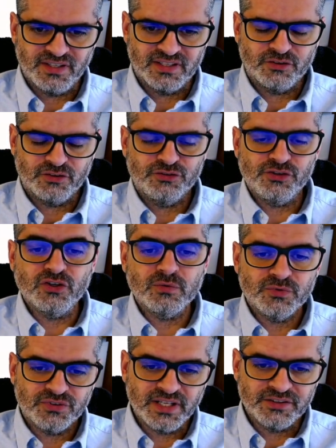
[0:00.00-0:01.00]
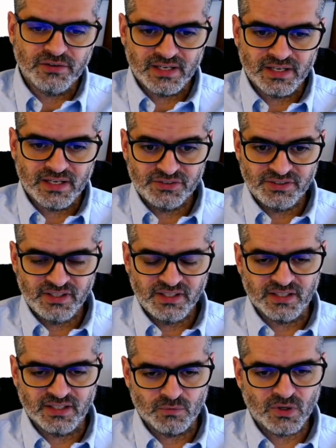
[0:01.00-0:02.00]
It assumes that you have
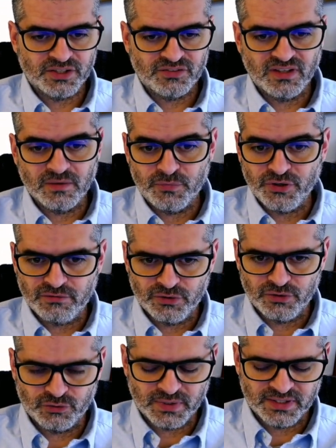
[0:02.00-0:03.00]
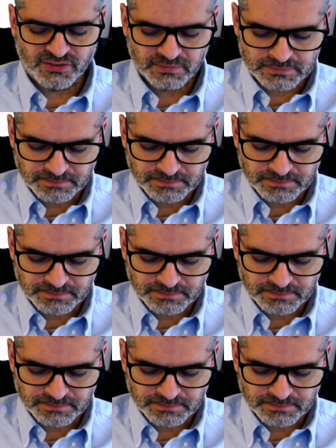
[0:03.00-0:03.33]
seen and watched the previous ones.